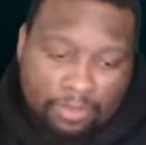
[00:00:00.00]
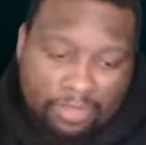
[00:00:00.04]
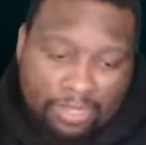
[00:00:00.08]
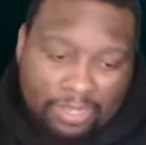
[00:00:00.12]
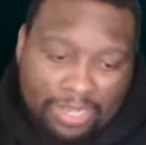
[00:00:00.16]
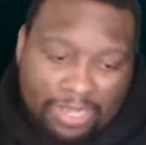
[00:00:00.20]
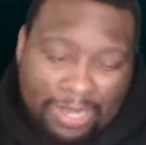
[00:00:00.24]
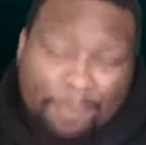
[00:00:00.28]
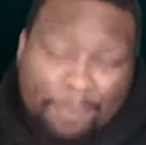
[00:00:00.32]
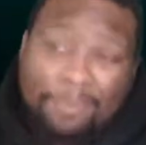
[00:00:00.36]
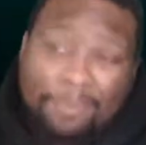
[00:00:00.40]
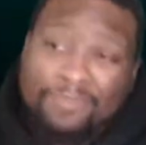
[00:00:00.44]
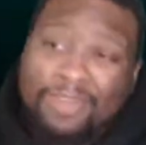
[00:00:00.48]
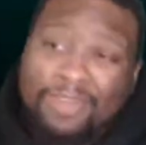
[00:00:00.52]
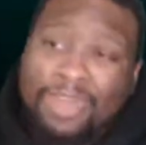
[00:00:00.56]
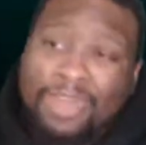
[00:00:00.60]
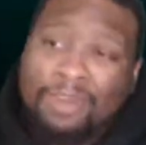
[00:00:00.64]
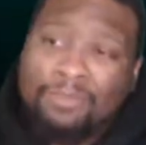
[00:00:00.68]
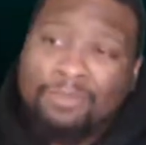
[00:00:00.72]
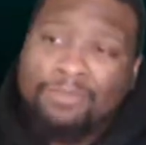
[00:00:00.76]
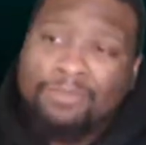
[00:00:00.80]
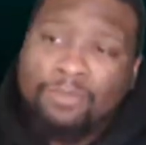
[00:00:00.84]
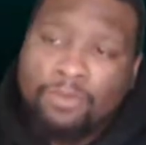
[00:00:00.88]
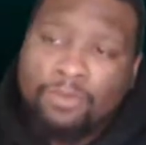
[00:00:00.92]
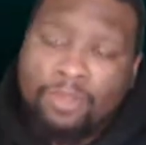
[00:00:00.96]
I provide a
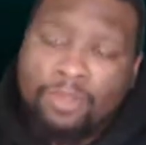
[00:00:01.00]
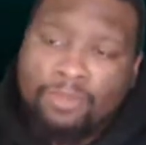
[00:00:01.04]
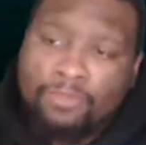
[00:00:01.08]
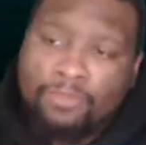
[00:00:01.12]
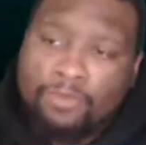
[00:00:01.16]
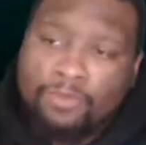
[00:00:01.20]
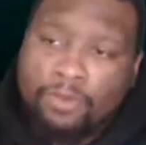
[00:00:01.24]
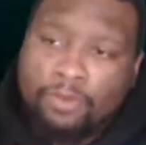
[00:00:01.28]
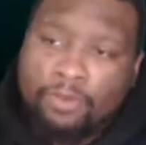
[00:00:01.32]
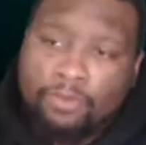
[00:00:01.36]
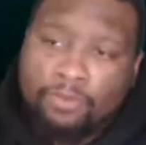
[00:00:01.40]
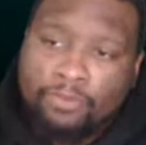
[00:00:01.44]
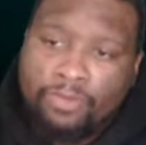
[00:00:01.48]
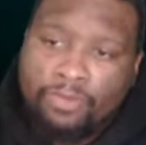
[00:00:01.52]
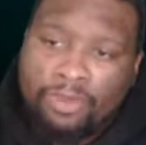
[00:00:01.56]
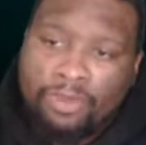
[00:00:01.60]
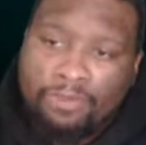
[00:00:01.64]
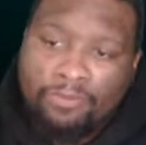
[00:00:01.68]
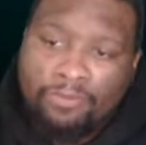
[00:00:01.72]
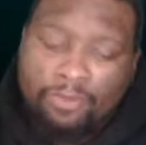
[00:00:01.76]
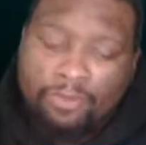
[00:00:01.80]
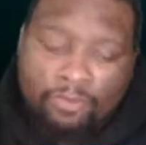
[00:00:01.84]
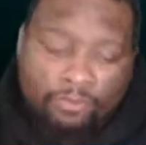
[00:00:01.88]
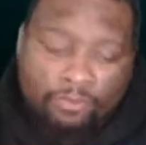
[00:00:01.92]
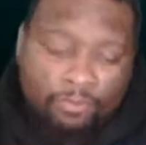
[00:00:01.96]
voice for those
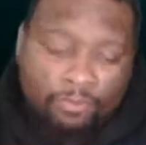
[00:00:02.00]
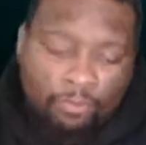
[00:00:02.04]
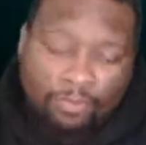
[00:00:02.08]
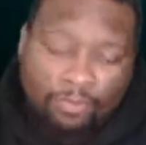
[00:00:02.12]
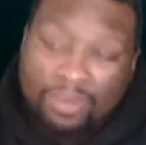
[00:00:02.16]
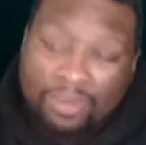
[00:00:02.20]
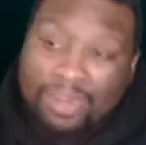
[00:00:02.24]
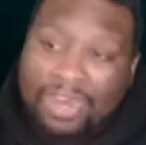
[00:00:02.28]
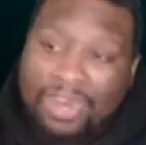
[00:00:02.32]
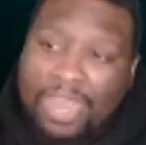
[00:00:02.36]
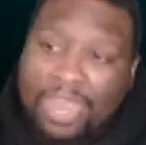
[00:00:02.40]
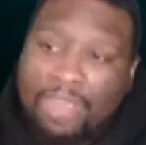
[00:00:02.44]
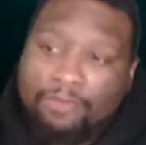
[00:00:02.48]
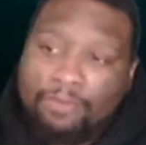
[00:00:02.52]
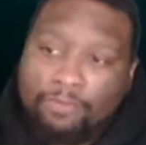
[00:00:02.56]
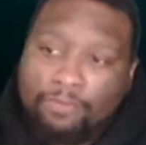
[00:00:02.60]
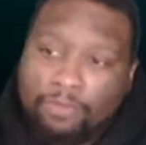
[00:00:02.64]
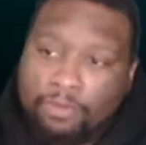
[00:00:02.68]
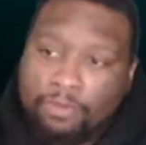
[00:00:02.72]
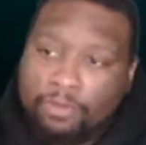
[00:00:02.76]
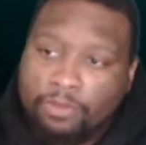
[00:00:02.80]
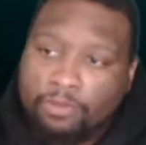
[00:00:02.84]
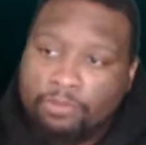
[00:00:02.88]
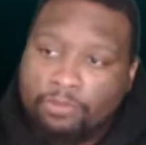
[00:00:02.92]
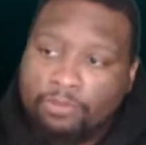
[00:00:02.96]
individuals who didn't have
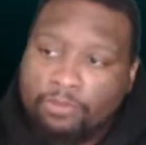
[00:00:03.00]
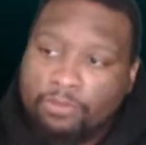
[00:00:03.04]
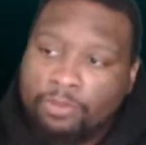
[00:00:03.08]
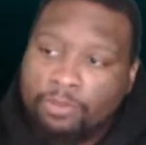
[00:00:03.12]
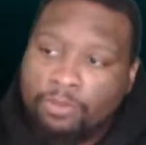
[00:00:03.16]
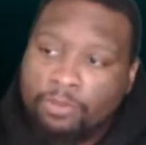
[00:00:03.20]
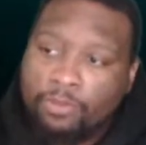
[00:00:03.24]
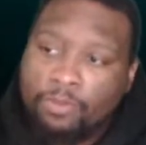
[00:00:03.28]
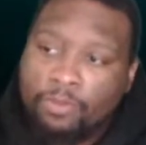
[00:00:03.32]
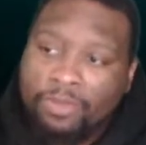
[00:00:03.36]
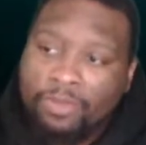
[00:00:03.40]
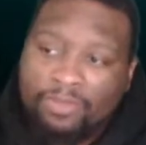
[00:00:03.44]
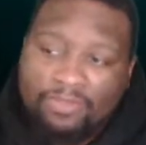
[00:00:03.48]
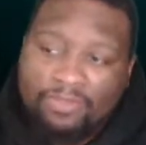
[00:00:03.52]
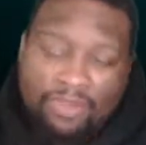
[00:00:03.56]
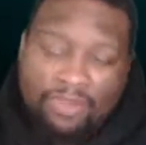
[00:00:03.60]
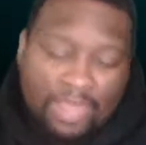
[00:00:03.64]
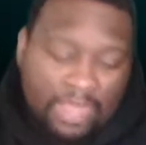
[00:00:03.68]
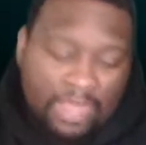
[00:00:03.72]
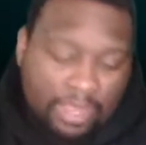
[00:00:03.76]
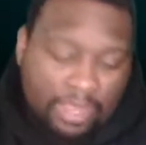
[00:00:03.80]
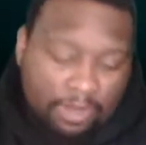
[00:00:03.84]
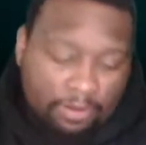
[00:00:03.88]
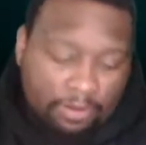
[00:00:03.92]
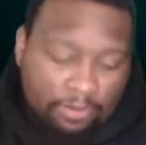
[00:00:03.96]
one, the ones
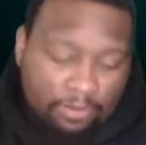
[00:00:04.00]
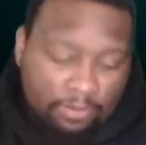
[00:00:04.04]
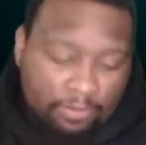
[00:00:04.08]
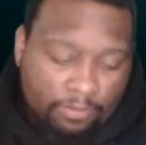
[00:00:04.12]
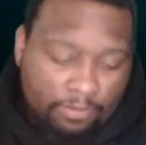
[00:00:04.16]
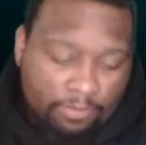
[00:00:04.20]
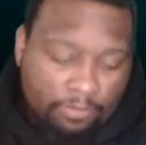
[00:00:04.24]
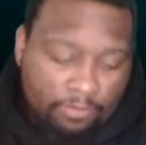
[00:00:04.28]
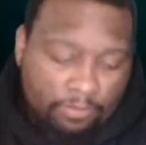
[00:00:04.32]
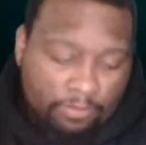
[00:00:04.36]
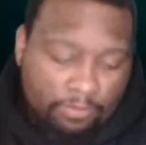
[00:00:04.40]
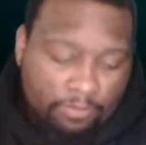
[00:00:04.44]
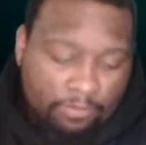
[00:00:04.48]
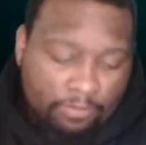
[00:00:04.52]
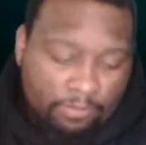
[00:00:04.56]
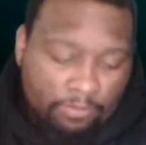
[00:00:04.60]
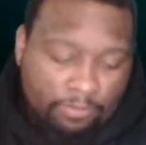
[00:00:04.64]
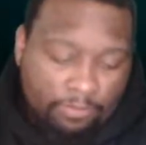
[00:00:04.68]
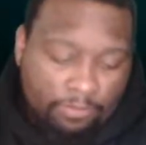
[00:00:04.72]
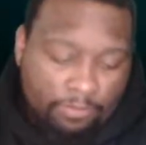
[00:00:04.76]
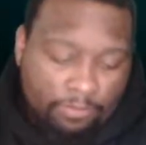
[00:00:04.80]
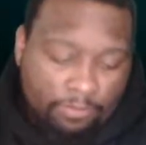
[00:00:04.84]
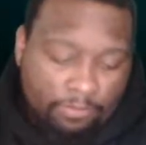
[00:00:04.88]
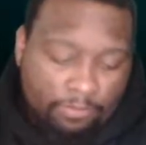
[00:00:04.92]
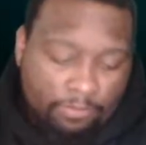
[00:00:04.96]
that
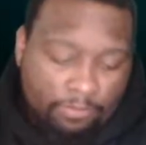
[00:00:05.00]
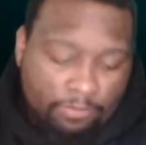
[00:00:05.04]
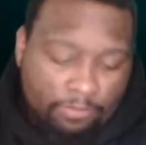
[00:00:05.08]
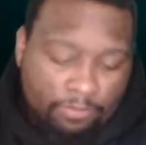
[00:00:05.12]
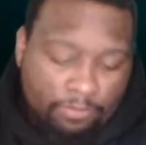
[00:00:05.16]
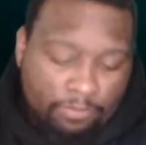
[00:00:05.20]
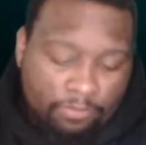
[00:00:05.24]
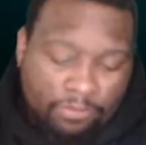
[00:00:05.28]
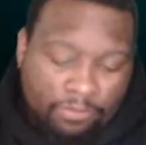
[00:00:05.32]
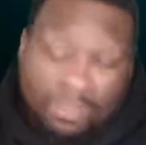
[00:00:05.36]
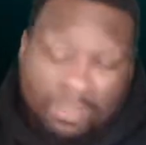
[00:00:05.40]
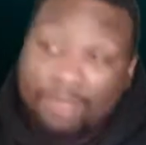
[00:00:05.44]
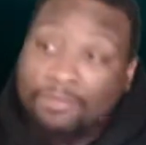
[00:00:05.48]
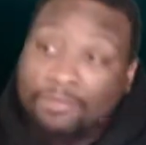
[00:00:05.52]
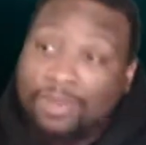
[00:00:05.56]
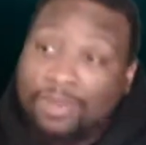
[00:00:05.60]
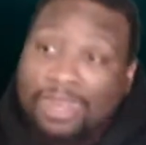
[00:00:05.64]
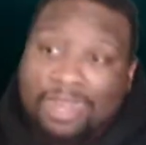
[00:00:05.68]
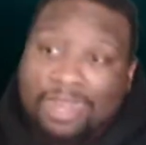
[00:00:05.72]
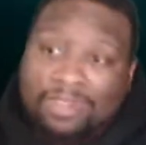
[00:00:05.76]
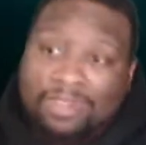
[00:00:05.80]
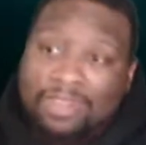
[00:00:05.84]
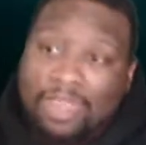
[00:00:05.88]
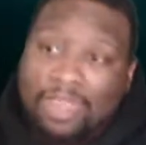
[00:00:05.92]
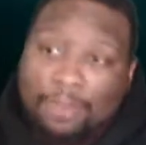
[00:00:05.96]
never
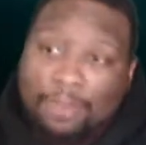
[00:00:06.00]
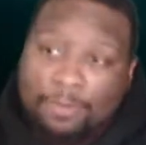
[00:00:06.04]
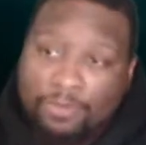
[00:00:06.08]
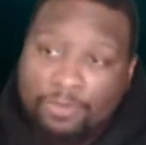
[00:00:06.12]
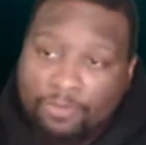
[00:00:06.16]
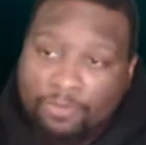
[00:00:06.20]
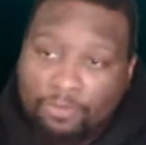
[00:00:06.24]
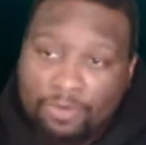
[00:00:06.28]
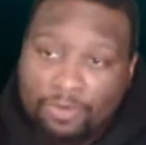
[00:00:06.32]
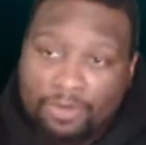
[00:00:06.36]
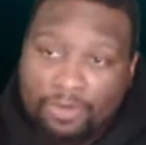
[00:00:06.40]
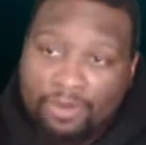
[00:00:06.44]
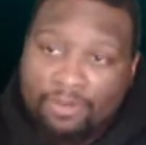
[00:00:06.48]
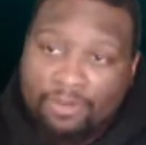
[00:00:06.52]
got the opportunity to